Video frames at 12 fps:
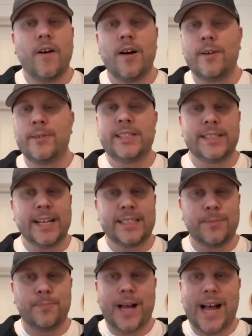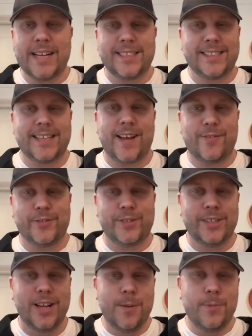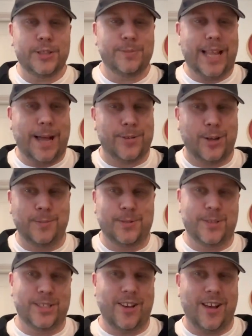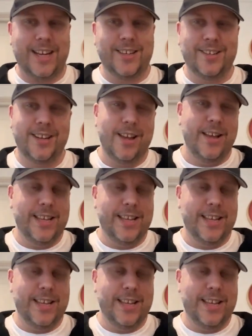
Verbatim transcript: oh, we should get some bags together and put some laptops aside and